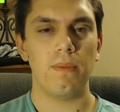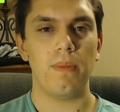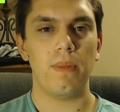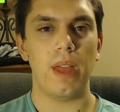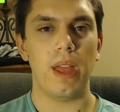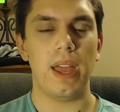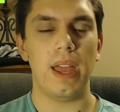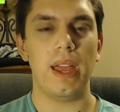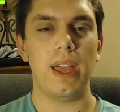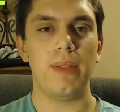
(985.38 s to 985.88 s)

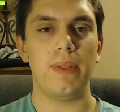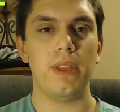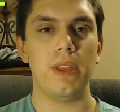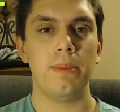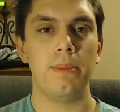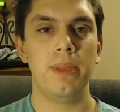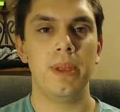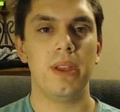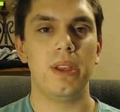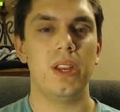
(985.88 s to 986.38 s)
and the
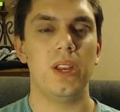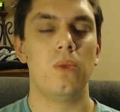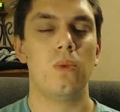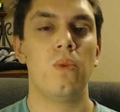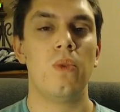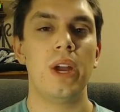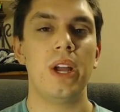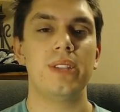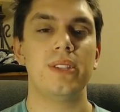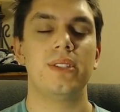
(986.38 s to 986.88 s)
ability
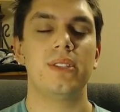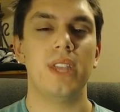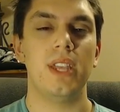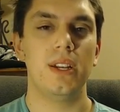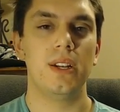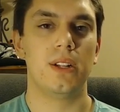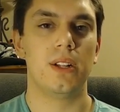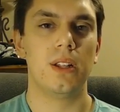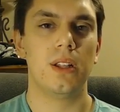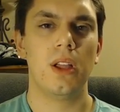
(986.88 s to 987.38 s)
Red
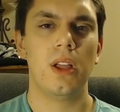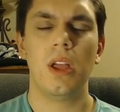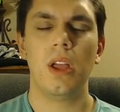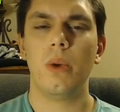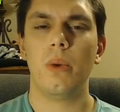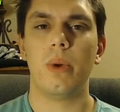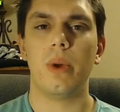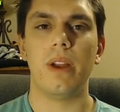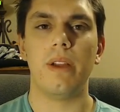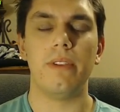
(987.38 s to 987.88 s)
Signal,
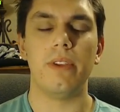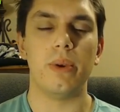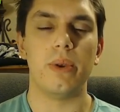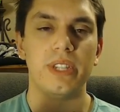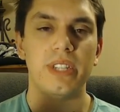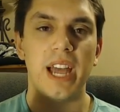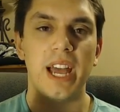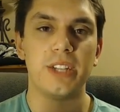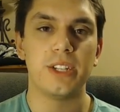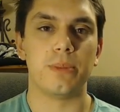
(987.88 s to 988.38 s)
whenever you
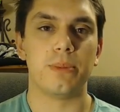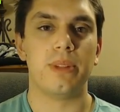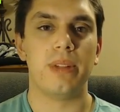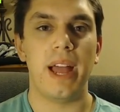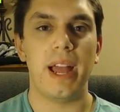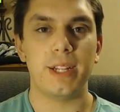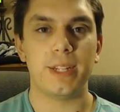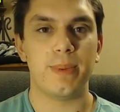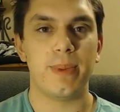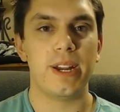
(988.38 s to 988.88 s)
attach a
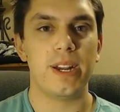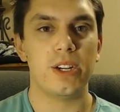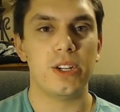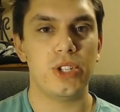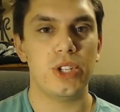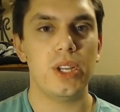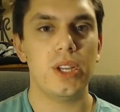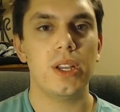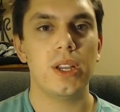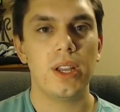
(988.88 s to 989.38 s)
Plasma
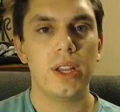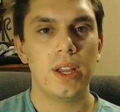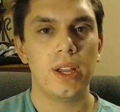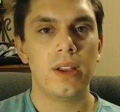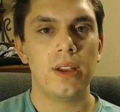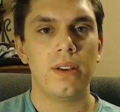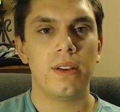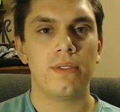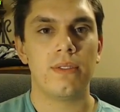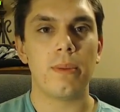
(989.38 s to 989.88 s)
Energy
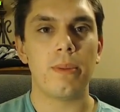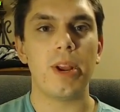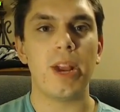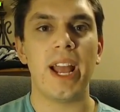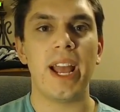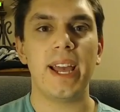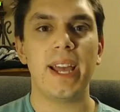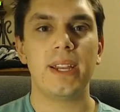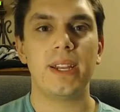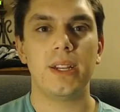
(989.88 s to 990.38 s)
from your
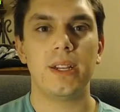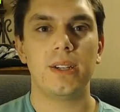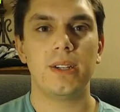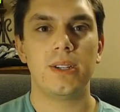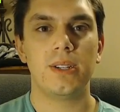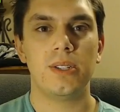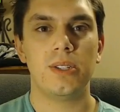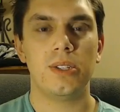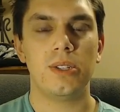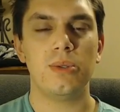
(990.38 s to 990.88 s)
hand
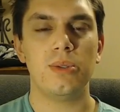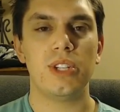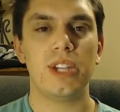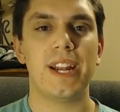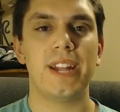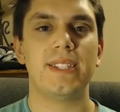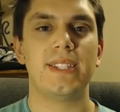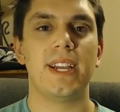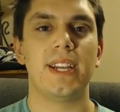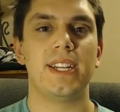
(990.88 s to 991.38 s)
to
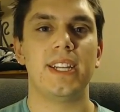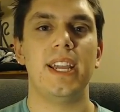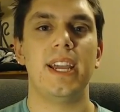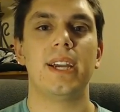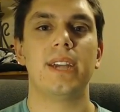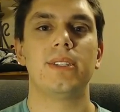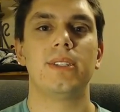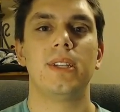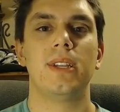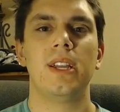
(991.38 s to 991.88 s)
Genesect
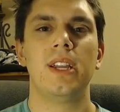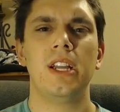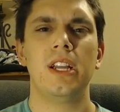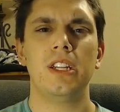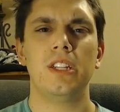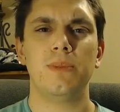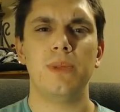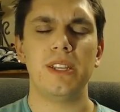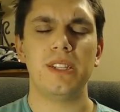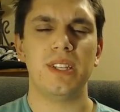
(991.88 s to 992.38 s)
EX,
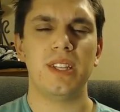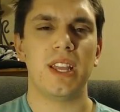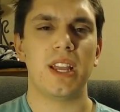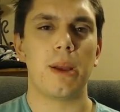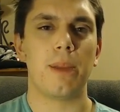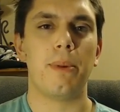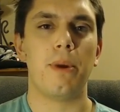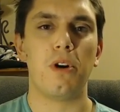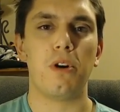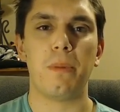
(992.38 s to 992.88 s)
it's basically like
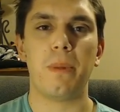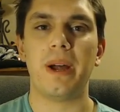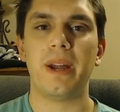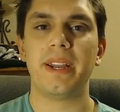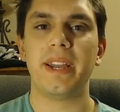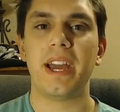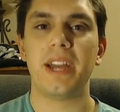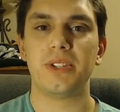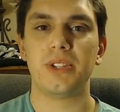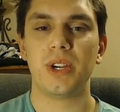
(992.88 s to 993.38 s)
a
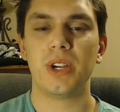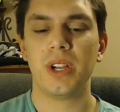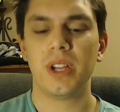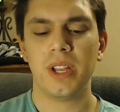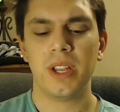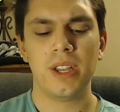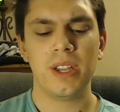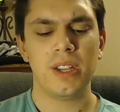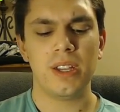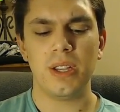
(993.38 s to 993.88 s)
Pokemon catcher.
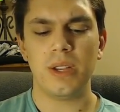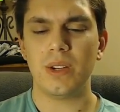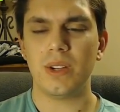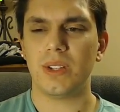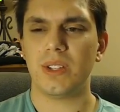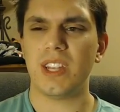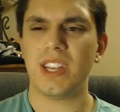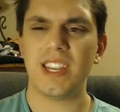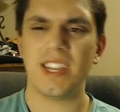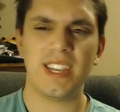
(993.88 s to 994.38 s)
You
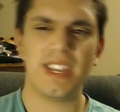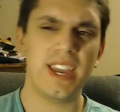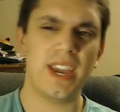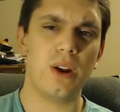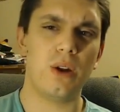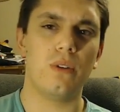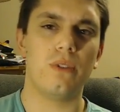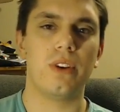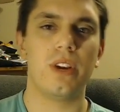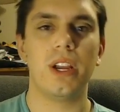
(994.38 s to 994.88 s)
just say, get
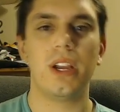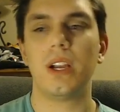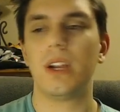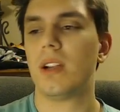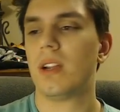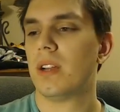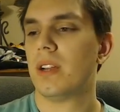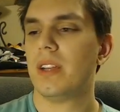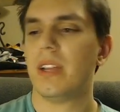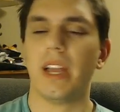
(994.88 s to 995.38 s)
over
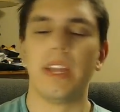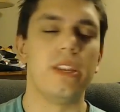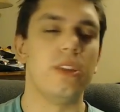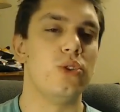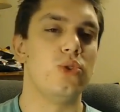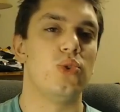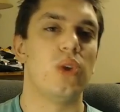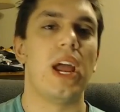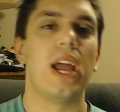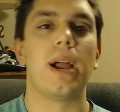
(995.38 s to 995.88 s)
here, and you
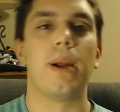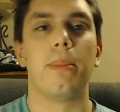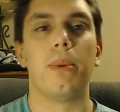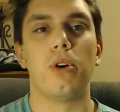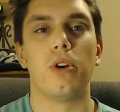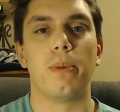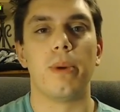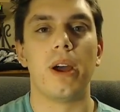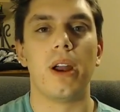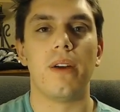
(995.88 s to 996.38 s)
drag a
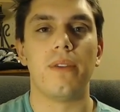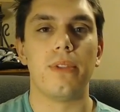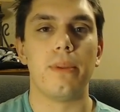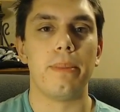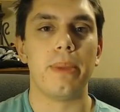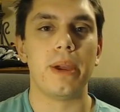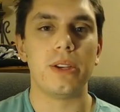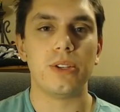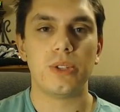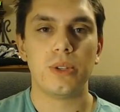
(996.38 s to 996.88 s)
Pokemon off the
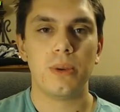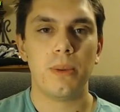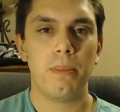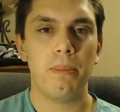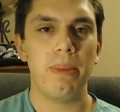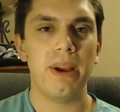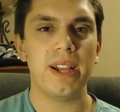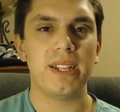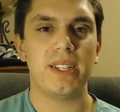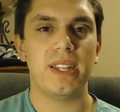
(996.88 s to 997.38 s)
bench,
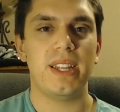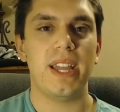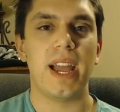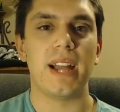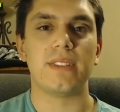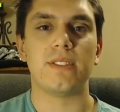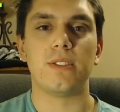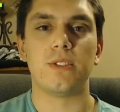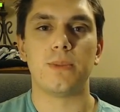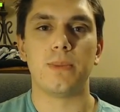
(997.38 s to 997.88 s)
bring it to the
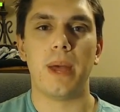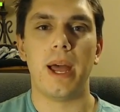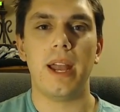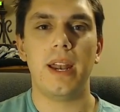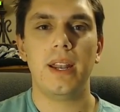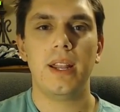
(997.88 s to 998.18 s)
active spot.